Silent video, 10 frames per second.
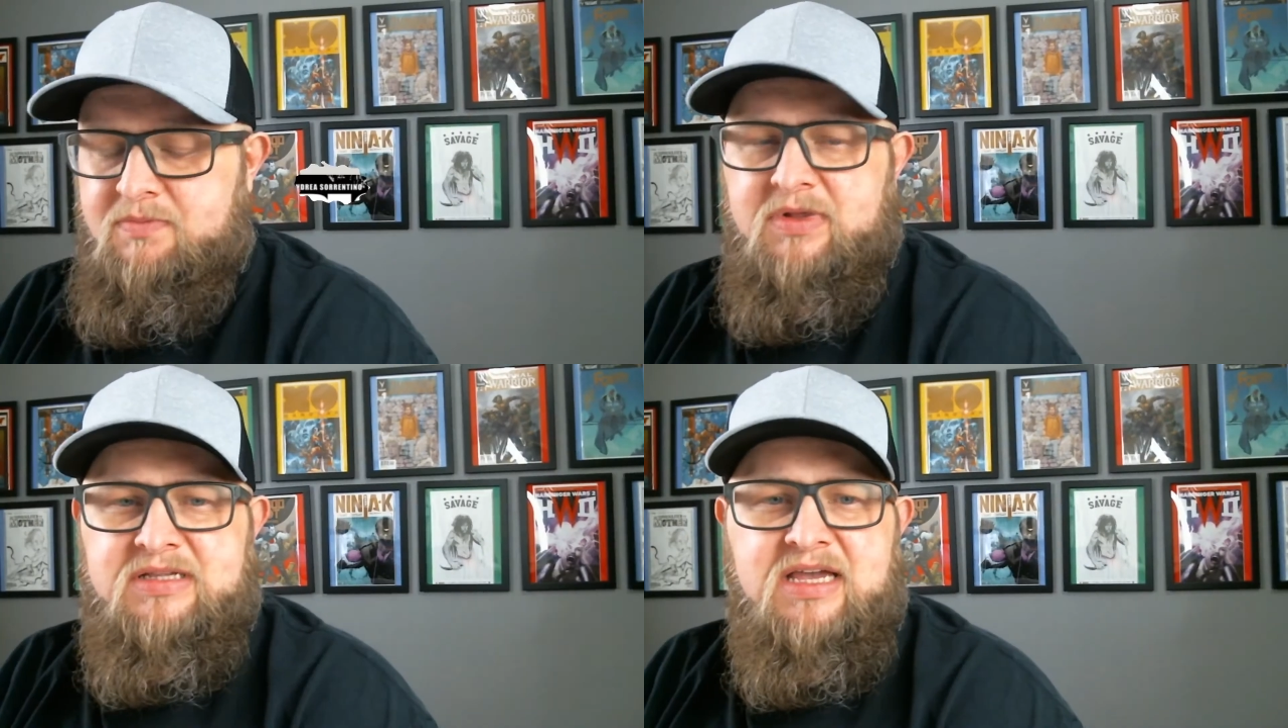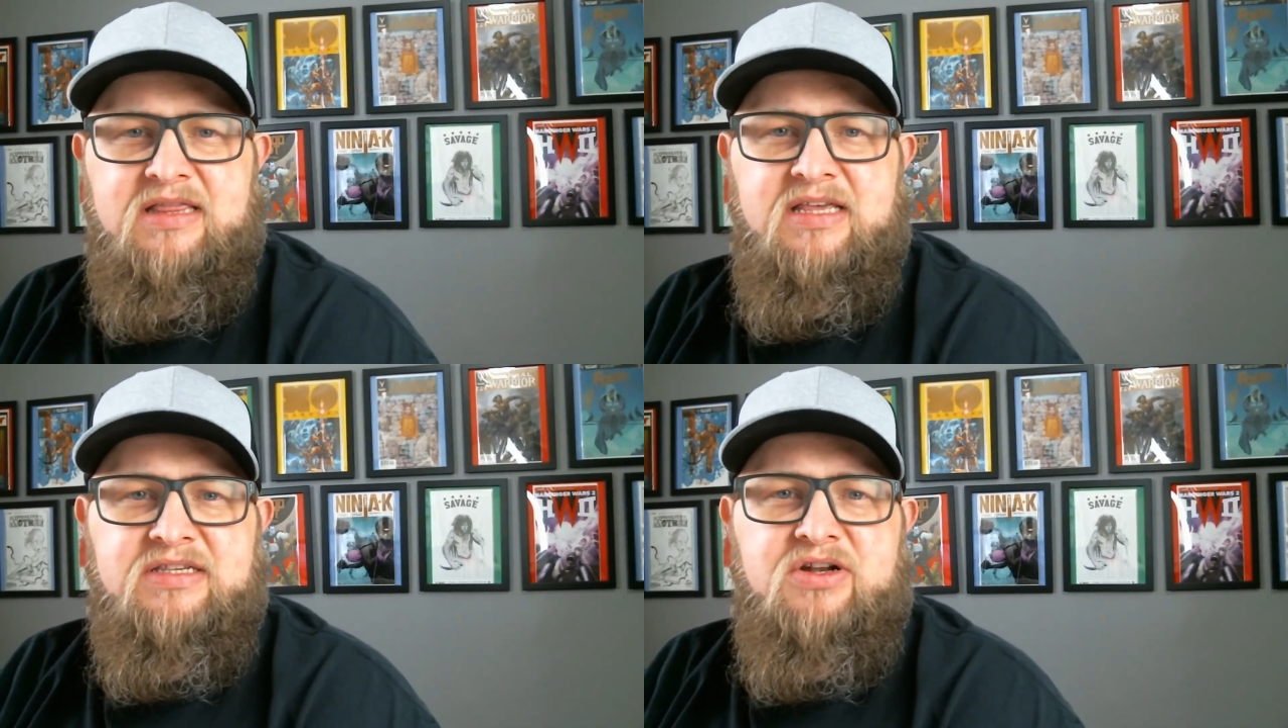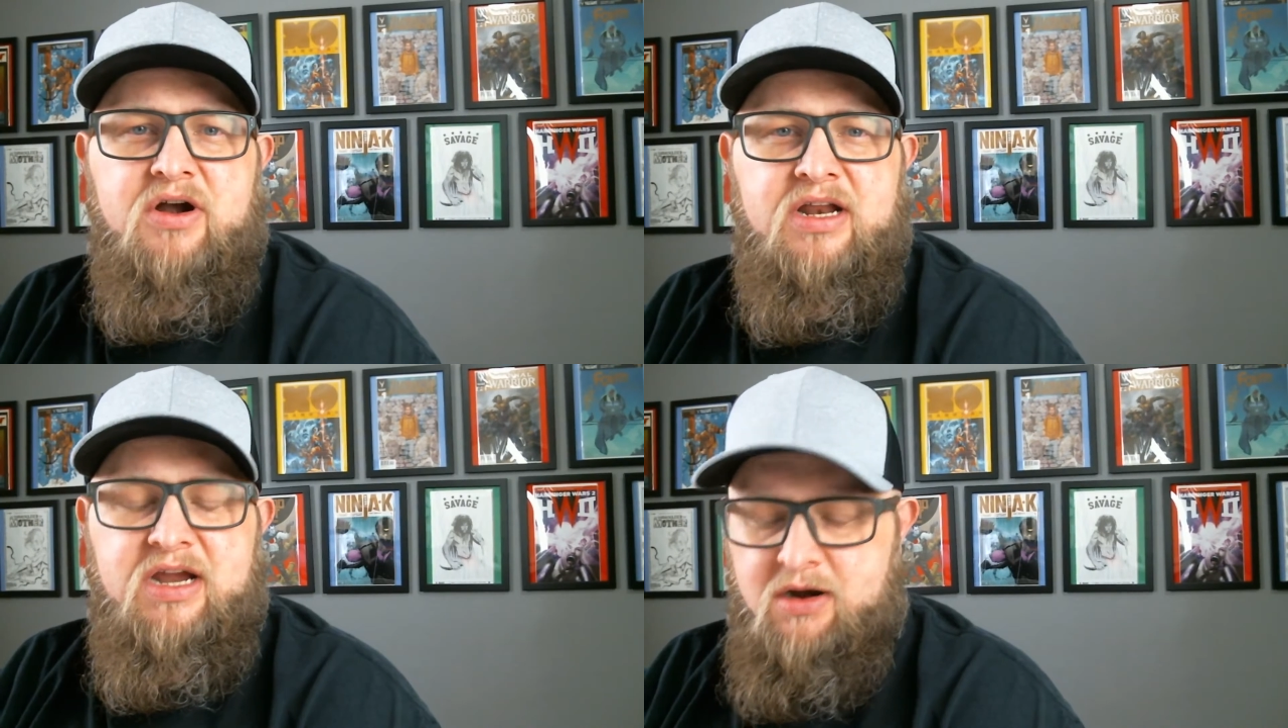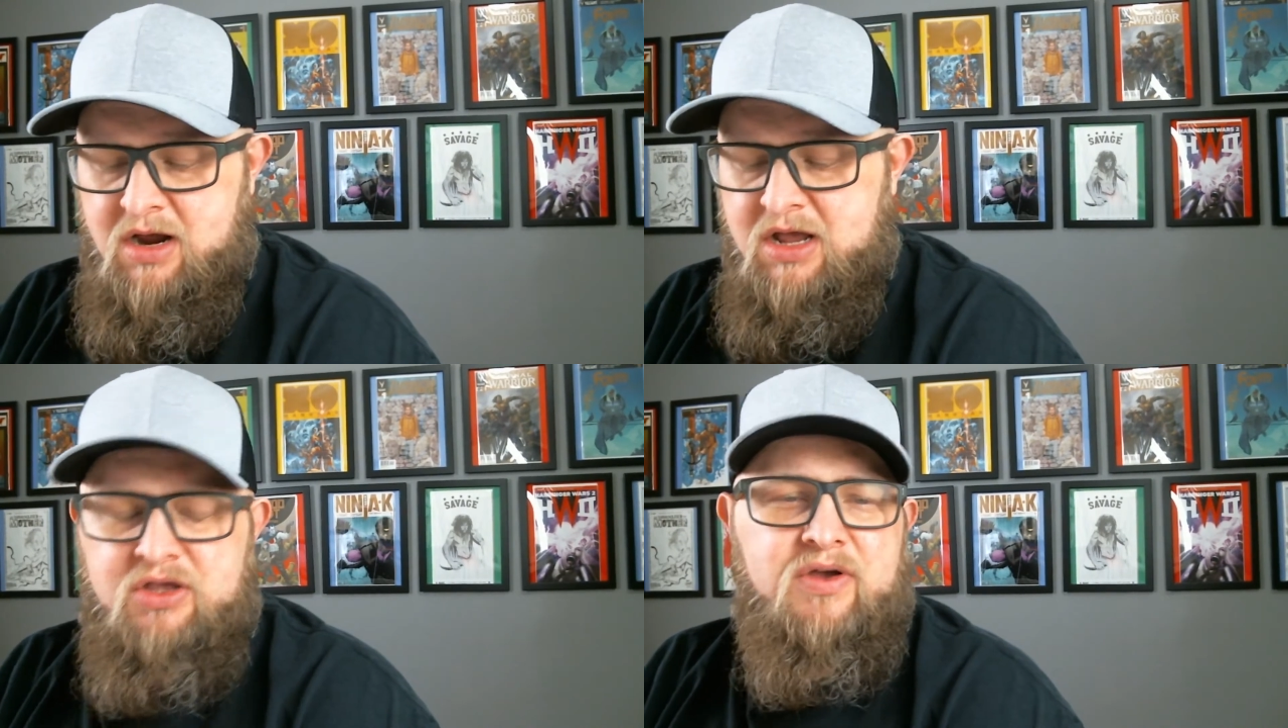Let's get this started here.
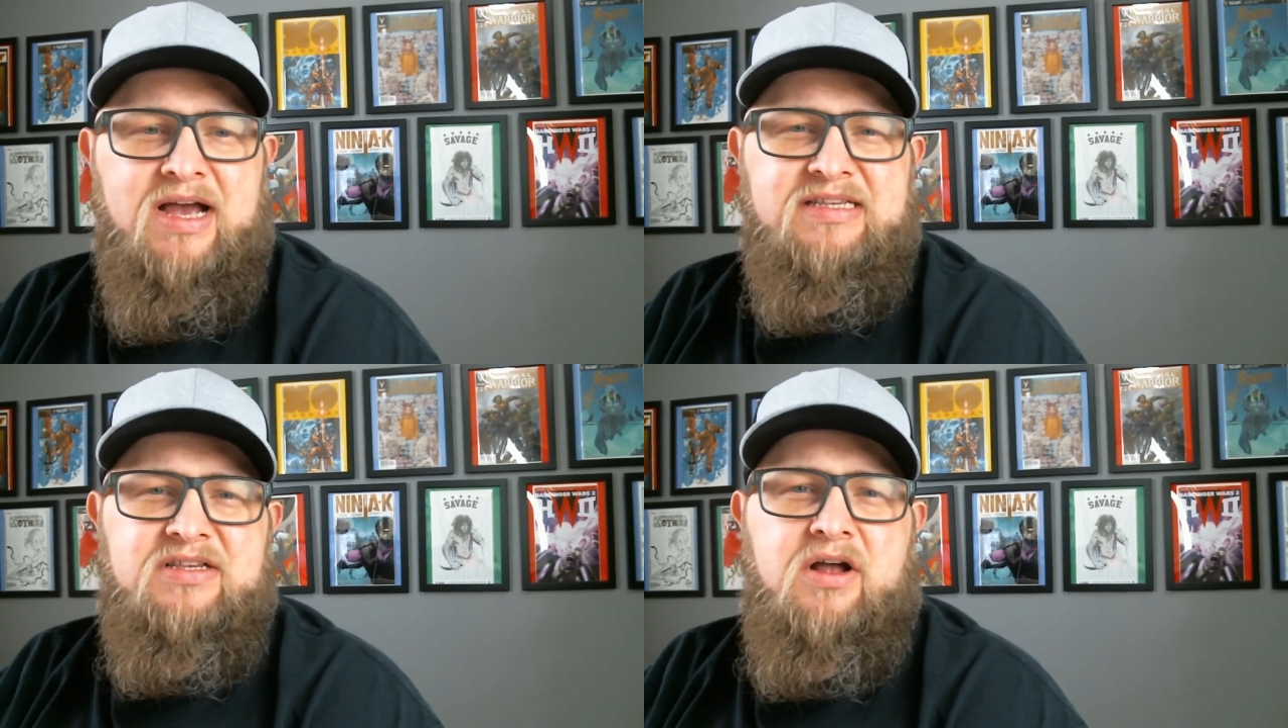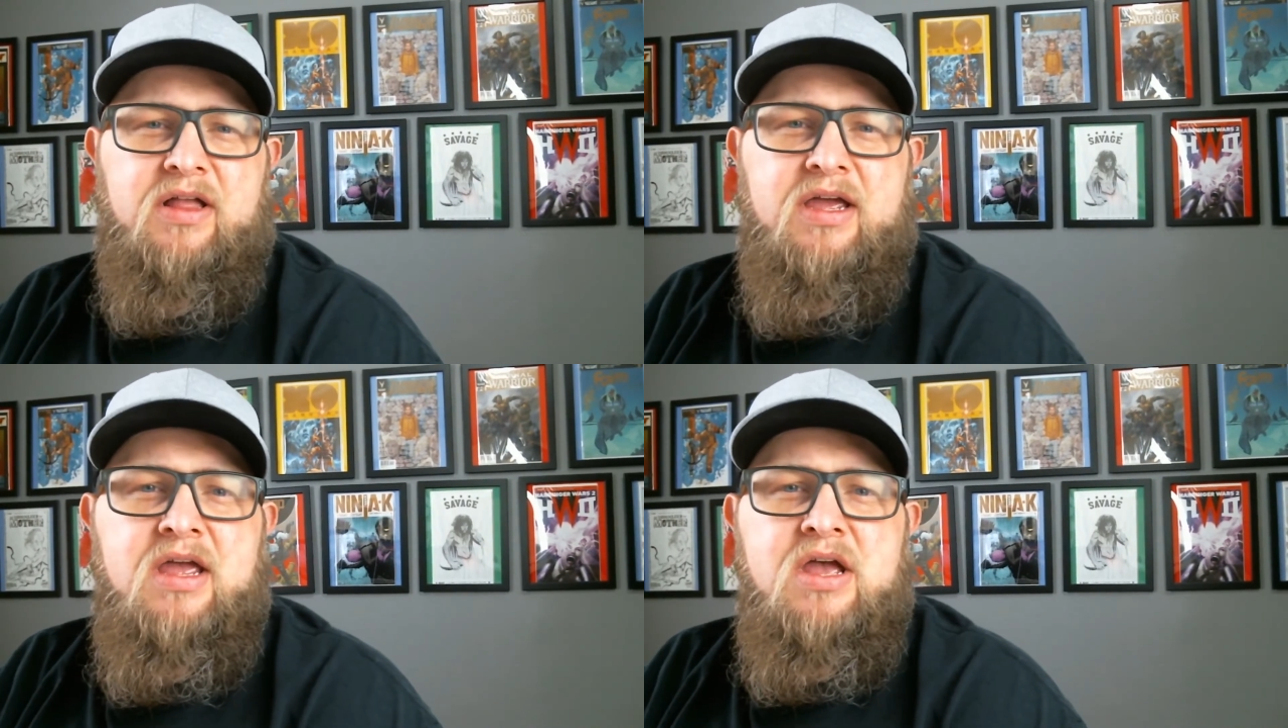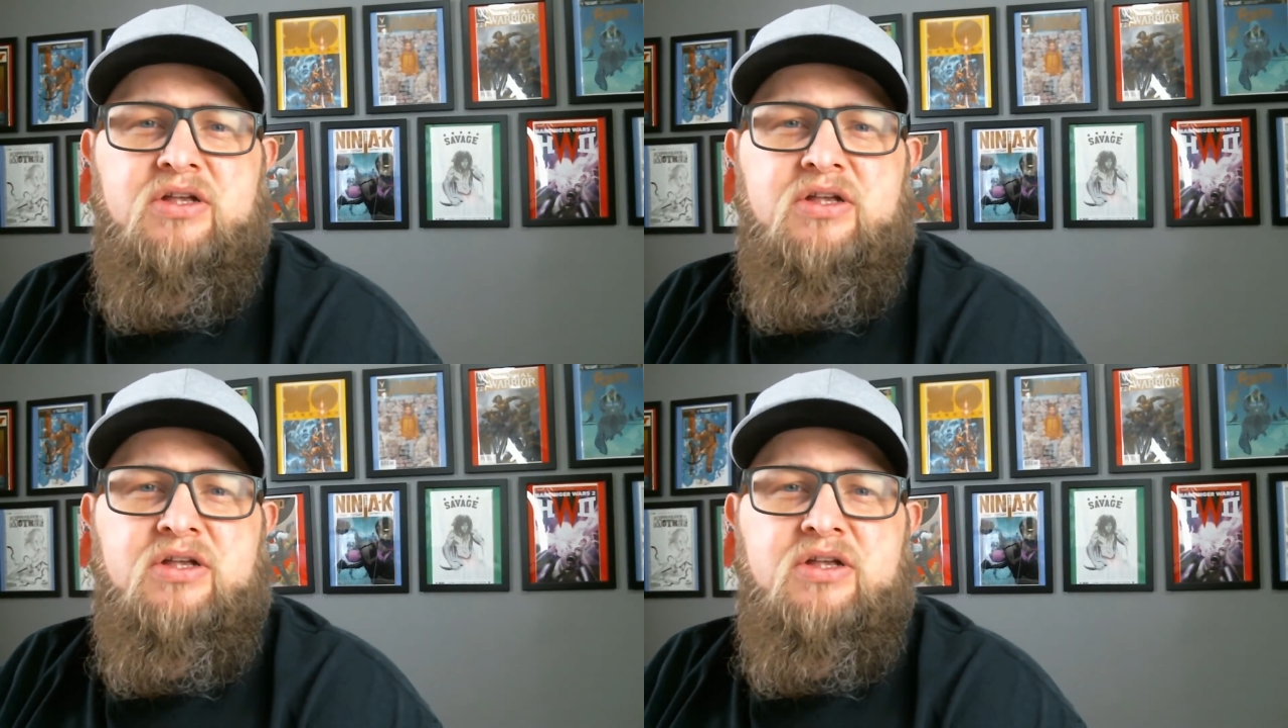You guys saw it.